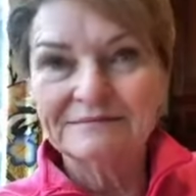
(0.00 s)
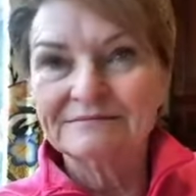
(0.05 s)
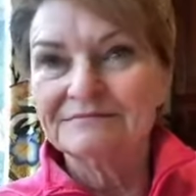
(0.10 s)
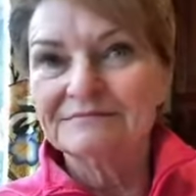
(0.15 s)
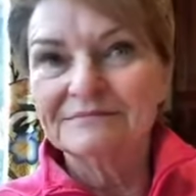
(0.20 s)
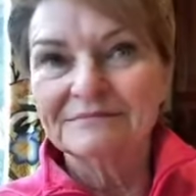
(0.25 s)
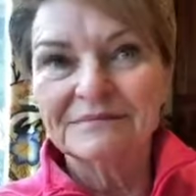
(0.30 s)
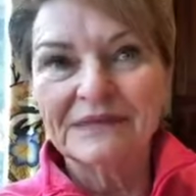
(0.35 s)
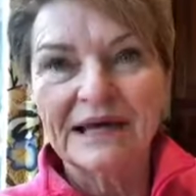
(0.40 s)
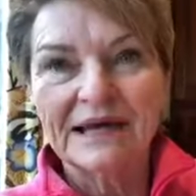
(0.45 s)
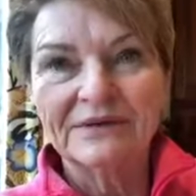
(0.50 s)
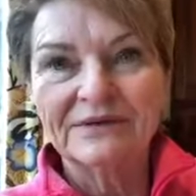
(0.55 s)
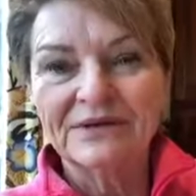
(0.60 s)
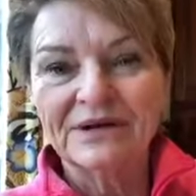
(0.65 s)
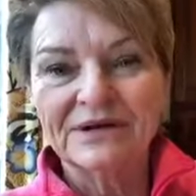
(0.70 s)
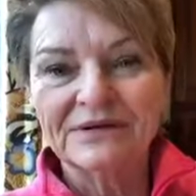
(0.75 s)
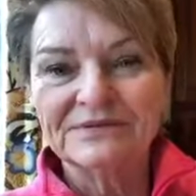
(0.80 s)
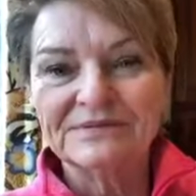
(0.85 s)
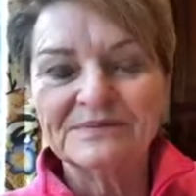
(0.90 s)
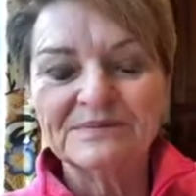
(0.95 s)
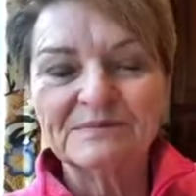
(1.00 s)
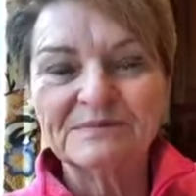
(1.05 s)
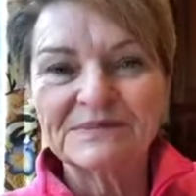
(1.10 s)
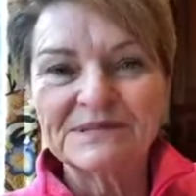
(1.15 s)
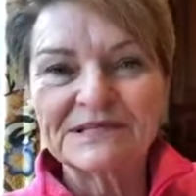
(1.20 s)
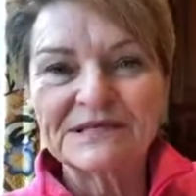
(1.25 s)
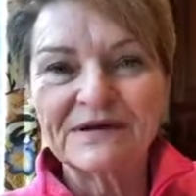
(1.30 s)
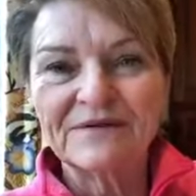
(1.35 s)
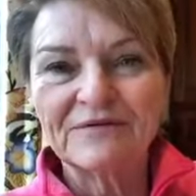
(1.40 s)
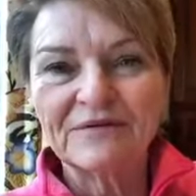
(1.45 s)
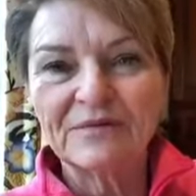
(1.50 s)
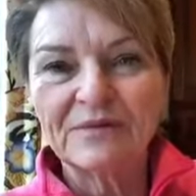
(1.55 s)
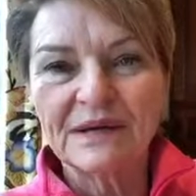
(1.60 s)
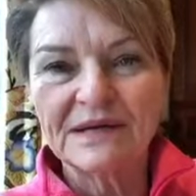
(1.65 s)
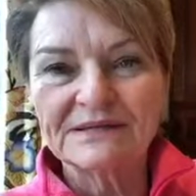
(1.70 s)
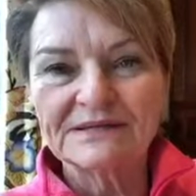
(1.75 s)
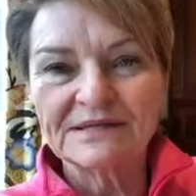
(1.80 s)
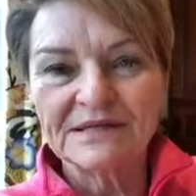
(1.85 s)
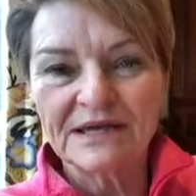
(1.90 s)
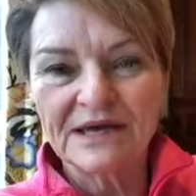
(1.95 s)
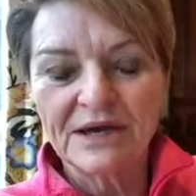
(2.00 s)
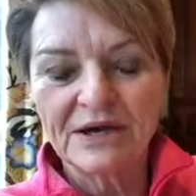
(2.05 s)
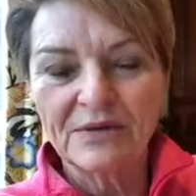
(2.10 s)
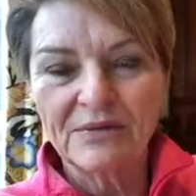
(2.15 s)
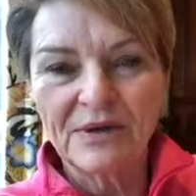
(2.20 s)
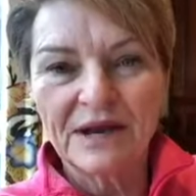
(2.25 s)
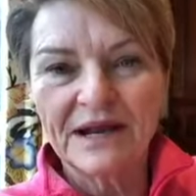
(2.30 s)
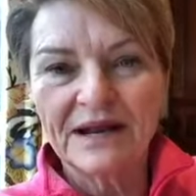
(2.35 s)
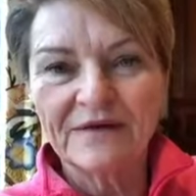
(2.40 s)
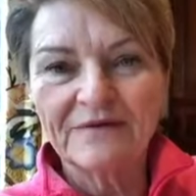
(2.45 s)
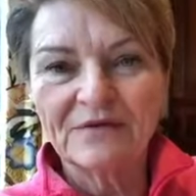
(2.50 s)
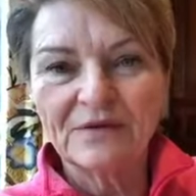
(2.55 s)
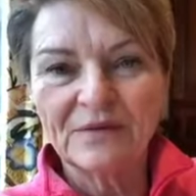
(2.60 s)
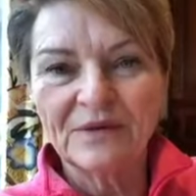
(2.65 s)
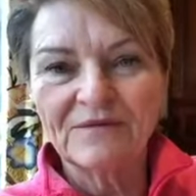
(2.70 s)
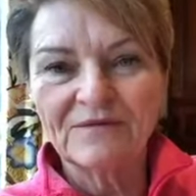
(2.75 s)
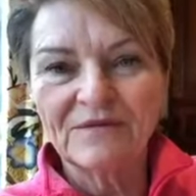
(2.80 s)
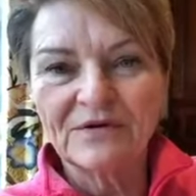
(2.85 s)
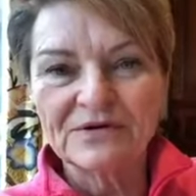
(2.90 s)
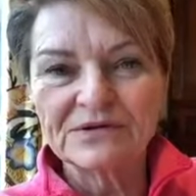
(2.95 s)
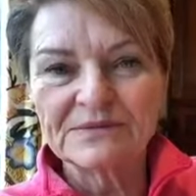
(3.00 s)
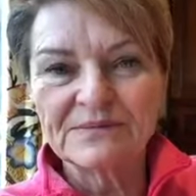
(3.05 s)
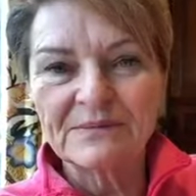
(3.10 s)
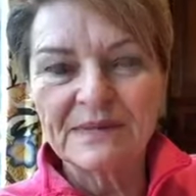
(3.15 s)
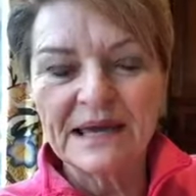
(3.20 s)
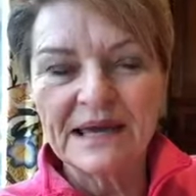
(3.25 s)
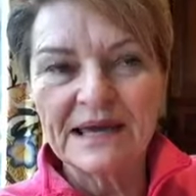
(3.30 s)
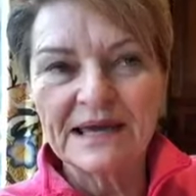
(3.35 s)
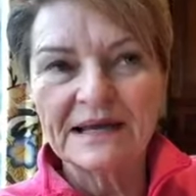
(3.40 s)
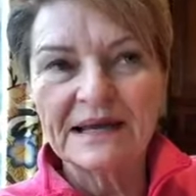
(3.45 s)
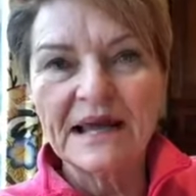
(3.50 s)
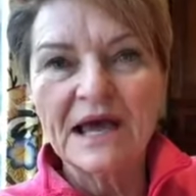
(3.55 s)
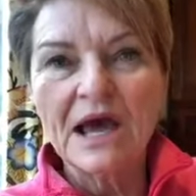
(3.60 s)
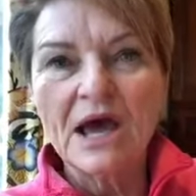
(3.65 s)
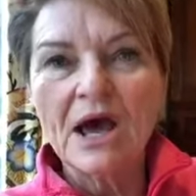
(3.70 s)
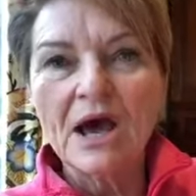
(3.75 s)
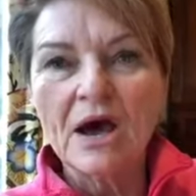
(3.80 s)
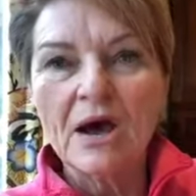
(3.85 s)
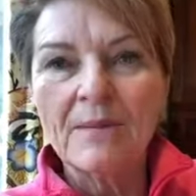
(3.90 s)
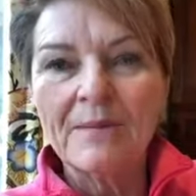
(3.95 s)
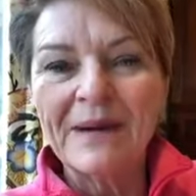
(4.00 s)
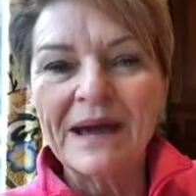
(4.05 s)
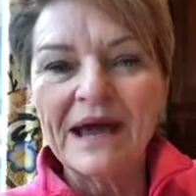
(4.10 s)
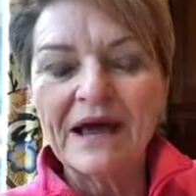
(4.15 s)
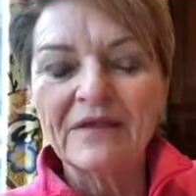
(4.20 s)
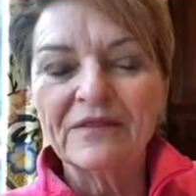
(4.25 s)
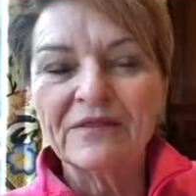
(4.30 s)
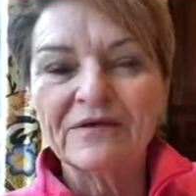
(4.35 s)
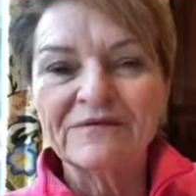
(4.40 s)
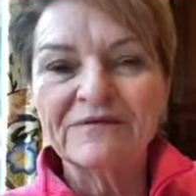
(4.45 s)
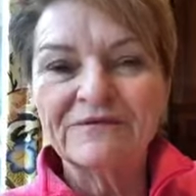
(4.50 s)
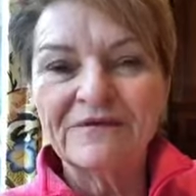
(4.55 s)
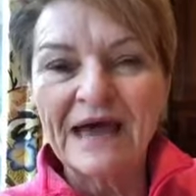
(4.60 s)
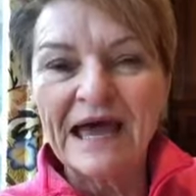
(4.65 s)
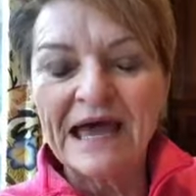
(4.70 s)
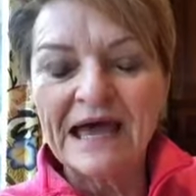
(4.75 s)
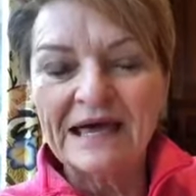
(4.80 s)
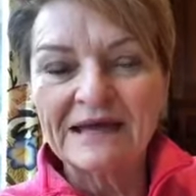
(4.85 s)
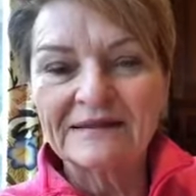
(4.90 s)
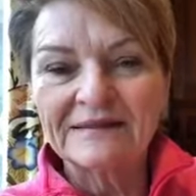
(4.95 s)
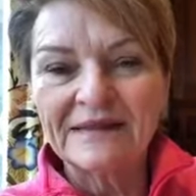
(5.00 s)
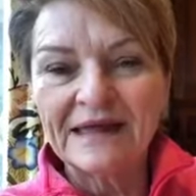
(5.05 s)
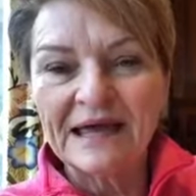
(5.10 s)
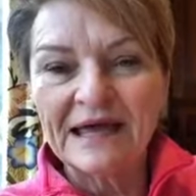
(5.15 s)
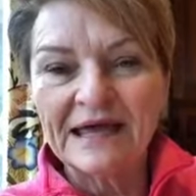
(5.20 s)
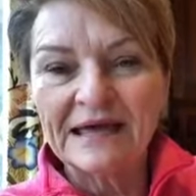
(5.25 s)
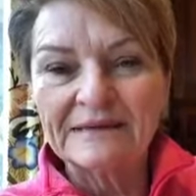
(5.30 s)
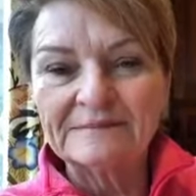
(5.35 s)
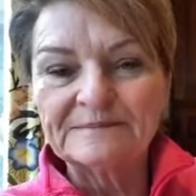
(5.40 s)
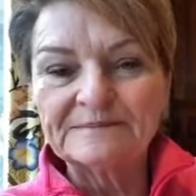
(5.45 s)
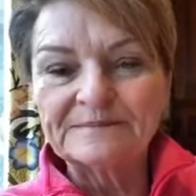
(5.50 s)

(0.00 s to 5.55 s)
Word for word: I don't know, several months ago, right after we first met, about the fact that.